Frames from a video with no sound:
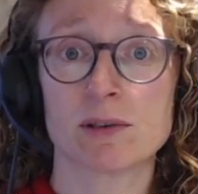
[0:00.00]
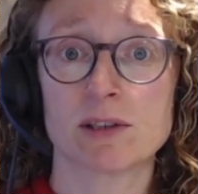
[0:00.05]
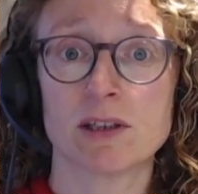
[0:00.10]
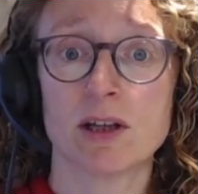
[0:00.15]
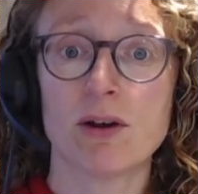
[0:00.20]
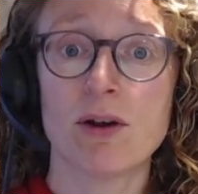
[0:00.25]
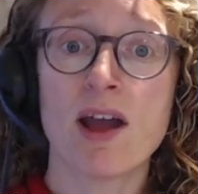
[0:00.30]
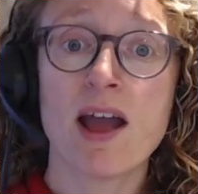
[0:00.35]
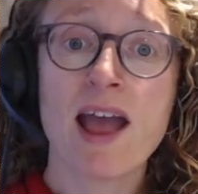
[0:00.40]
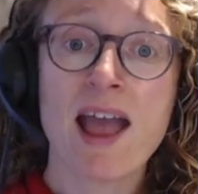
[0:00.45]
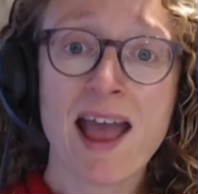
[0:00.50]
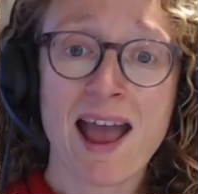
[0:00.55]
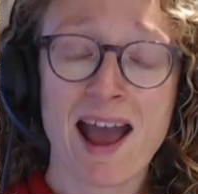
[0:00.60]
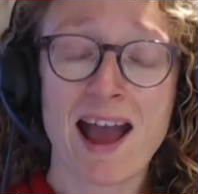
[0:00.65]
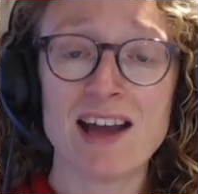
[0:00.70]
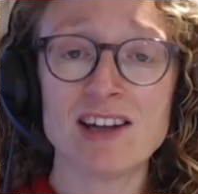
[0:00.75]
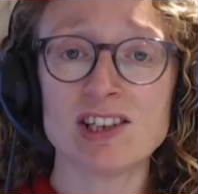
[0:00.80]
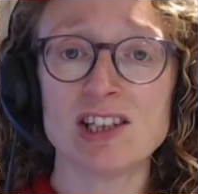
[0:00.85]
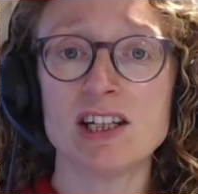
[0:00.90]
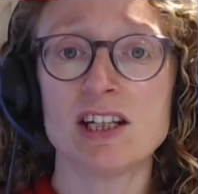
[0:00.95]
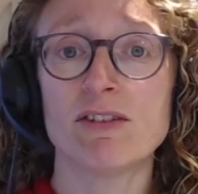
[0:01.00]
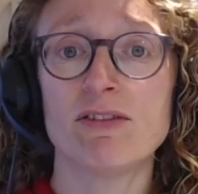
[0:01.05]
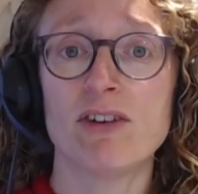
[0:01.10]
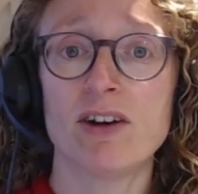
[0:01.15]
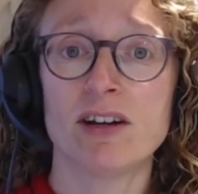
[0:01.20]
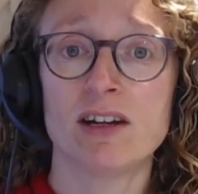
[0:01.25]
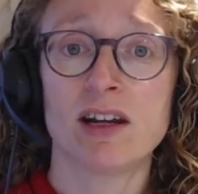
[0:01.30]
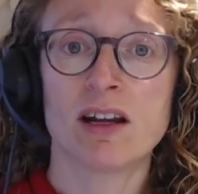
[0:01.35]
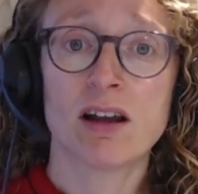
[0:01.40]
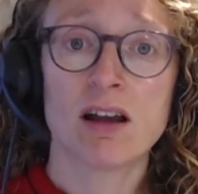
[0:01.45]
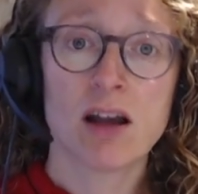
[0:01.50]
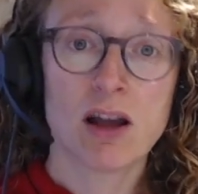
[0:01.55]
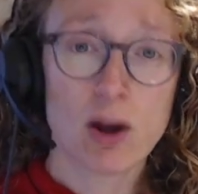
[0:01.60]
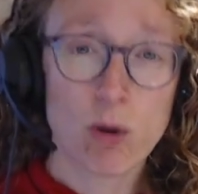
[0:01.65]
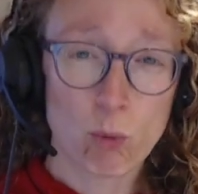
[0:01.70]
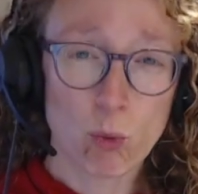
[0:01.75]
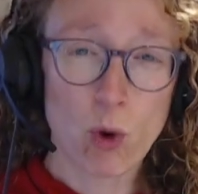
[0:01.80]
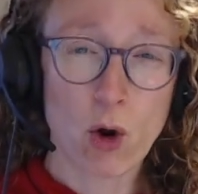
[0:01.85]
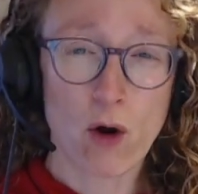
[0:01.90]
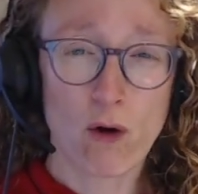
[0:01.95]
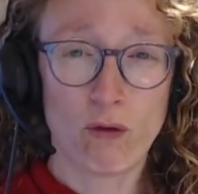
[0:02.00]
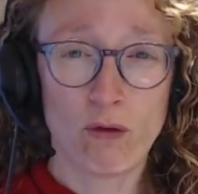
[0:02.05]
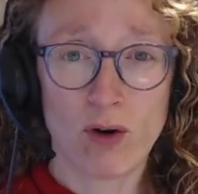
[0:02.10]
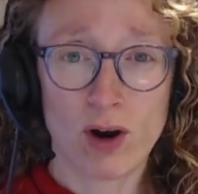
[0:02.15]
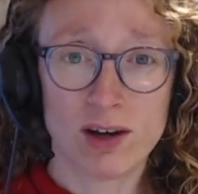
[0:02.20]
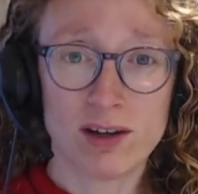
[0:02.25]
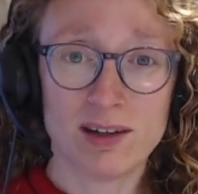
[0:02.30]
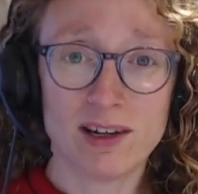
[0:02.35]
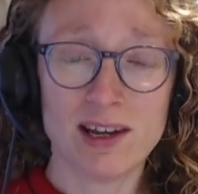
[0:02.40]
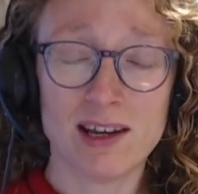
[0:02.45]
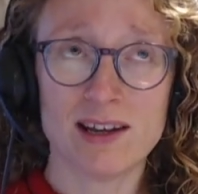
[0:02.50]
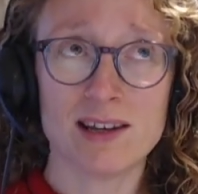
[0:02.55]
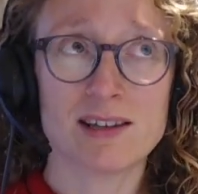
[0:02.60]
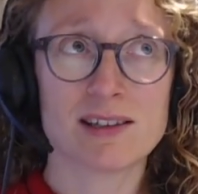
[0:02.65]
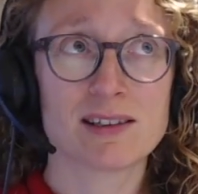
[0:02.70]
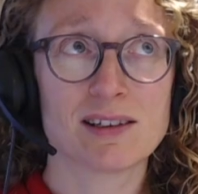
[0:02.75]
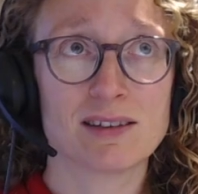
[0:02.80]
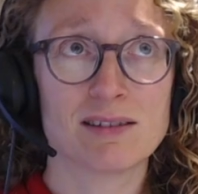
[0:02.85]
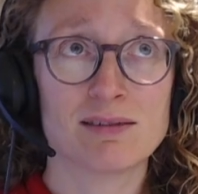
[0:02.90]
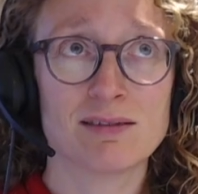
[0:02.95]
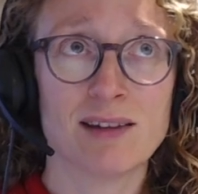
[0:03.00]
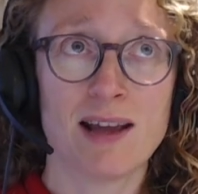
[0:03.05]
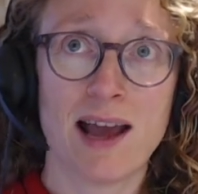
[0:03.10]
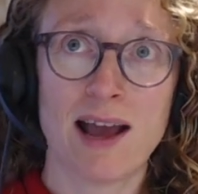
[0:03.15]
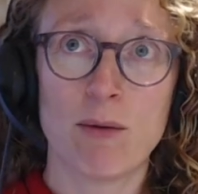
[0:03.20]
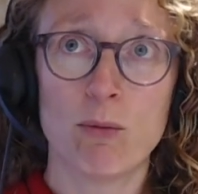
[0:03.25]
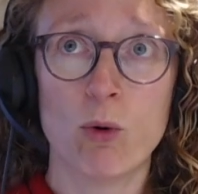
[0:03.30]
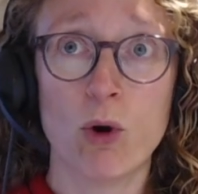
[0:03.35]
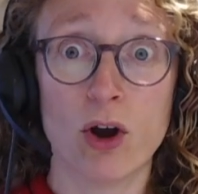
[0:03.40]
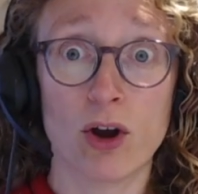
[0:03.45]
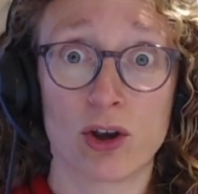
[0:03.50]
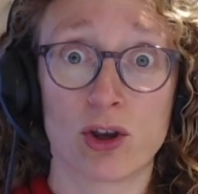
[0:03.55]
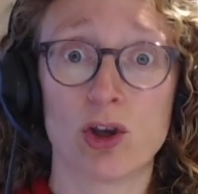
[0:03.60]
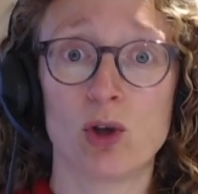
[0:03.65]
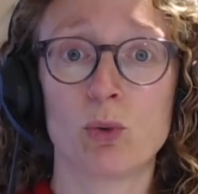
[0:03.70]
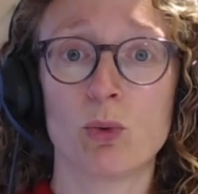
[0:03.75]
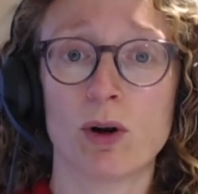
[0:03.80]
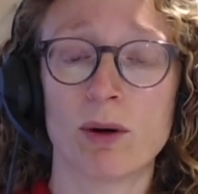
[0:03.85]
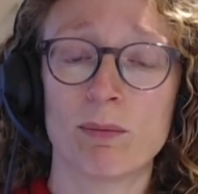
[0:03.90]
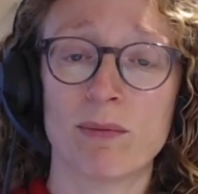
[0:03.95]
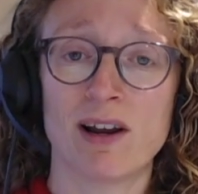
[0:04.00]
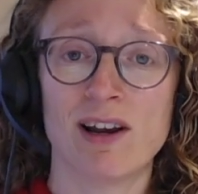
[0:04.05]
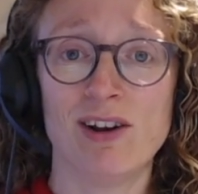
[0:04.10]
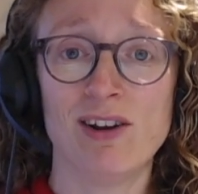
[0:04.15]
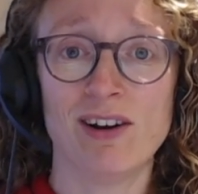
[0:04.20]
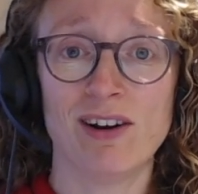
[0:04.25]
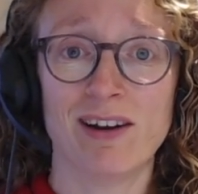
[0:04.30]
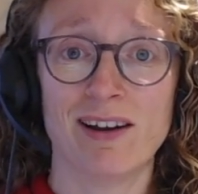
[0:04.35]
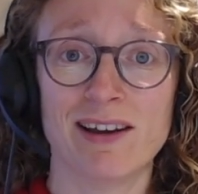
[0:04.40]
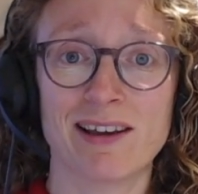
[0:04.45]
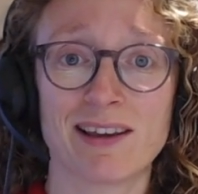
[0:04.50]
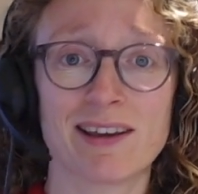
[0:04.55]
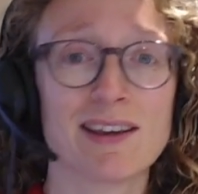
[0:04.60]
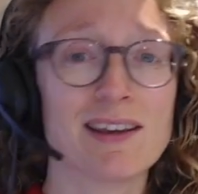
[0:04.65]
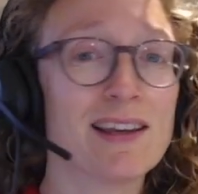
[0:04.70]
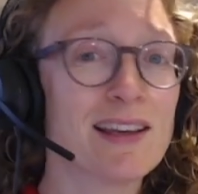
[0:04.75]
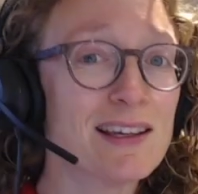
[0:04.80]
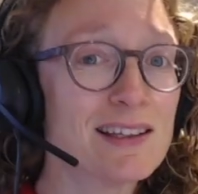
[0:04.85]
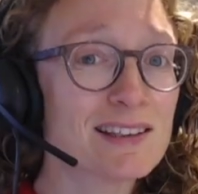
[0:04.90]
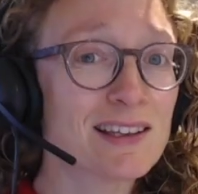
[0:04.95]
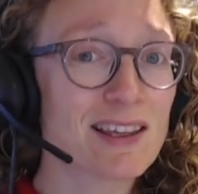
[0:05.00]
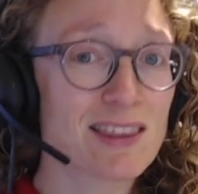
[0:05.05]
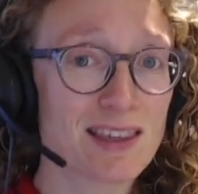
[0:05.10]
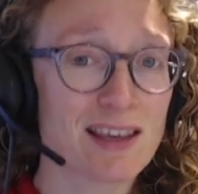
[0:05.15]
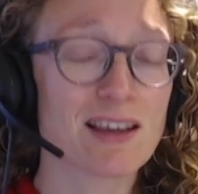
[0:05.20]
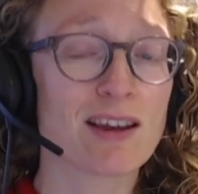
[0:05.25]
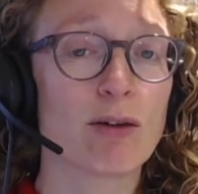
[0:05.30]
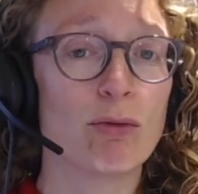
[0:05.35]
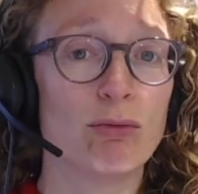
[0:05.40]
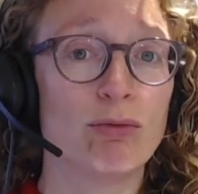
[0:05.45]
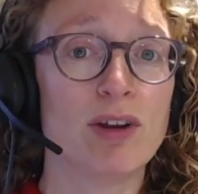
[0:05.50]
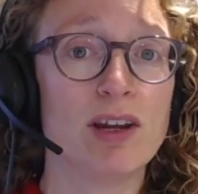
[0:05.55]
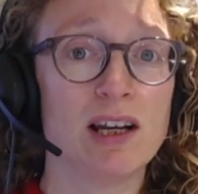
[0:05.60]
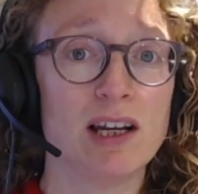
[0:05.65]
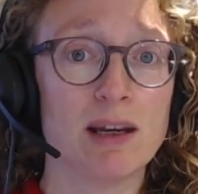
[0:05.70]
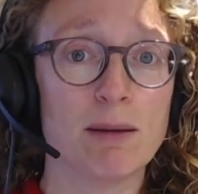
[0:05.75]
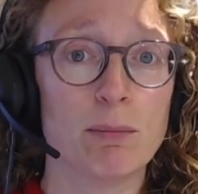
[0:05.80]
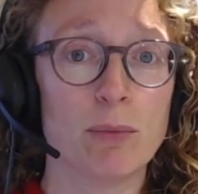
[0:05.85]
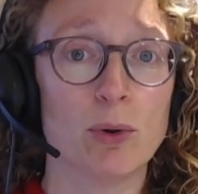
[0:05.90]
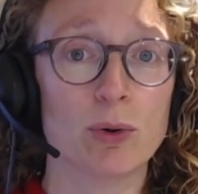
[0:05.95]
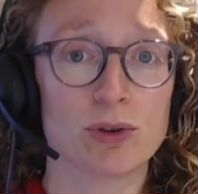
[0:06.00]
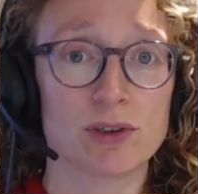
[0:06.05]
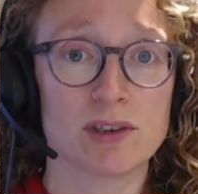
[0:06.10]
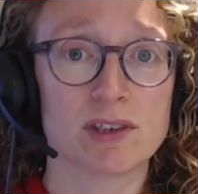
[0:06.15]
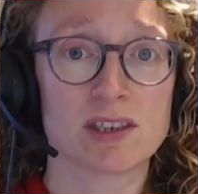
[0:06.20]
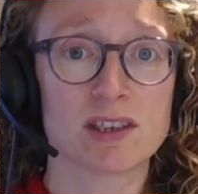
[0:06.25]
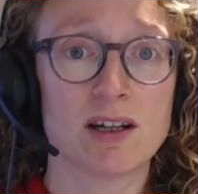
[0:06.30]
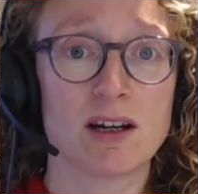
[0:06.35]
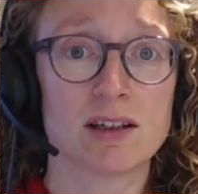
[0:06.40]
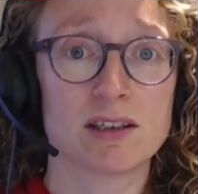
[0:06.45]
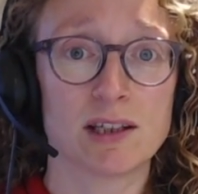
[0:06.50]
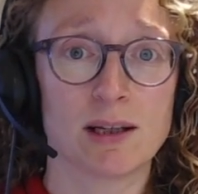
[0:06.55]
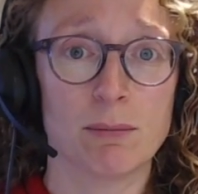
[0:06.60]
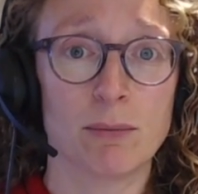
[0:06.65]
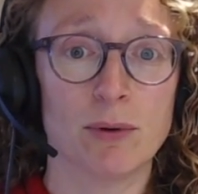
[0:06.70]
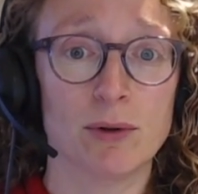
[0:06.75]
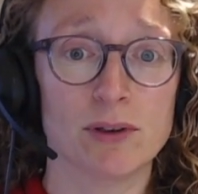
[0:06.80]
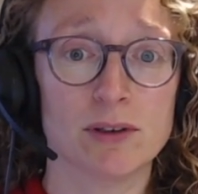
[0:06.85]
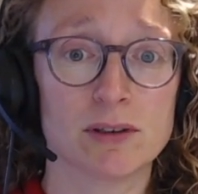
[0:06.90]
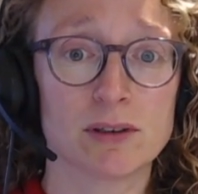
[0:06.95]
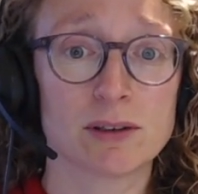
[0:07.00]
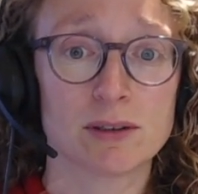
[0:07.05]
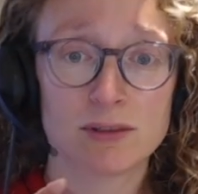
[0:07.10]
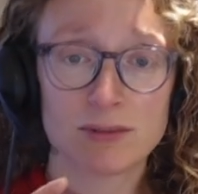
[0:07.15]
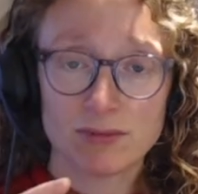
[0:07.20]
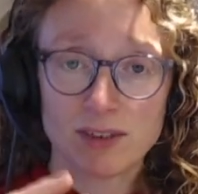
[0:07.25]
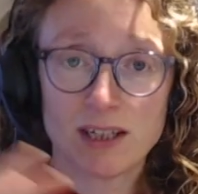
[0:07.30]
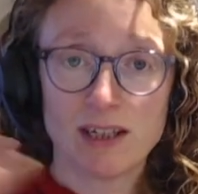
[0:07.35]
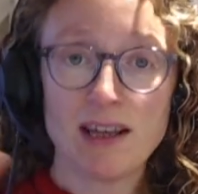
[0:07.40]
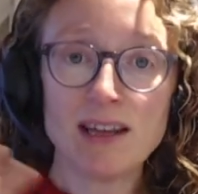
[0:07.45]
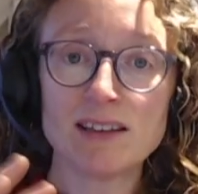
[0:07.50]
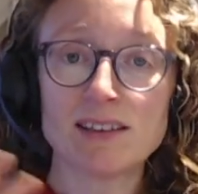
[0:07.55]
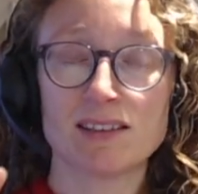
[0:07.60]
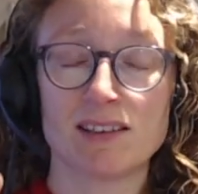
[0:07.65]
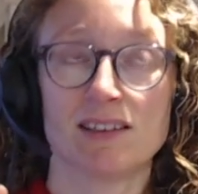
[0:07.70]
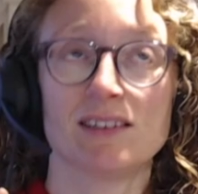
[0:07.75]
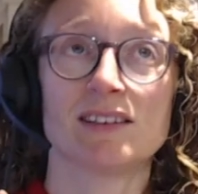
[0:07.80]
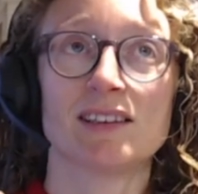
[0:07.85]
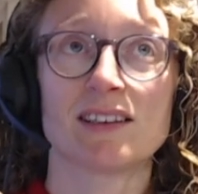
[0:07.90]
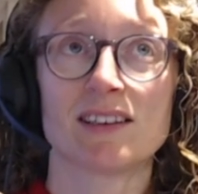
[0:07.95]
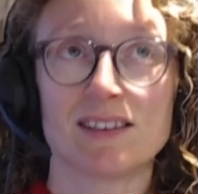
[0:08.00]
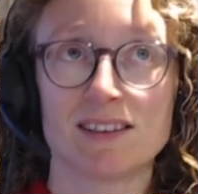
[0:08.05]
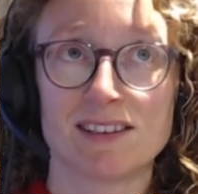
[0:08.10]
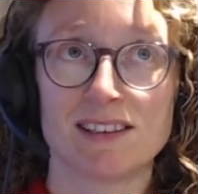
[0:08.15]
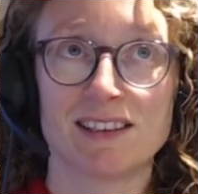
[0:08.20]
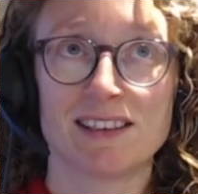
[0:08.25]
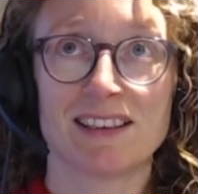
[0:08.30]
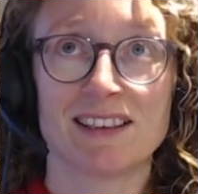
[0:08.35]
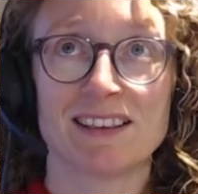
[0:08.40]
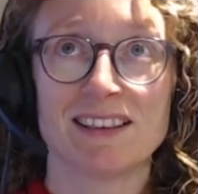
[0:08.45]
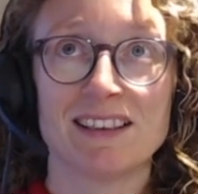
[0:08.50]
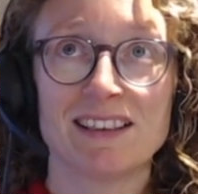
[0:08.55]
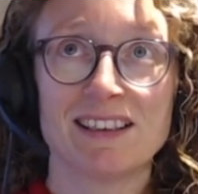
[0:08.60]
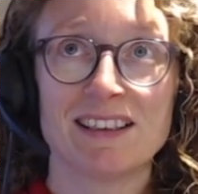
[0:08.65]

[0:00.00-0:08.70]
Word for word: So, actually, defining what a friend is and what a good one might look like is, I think, a really important starting point. The next thing to consider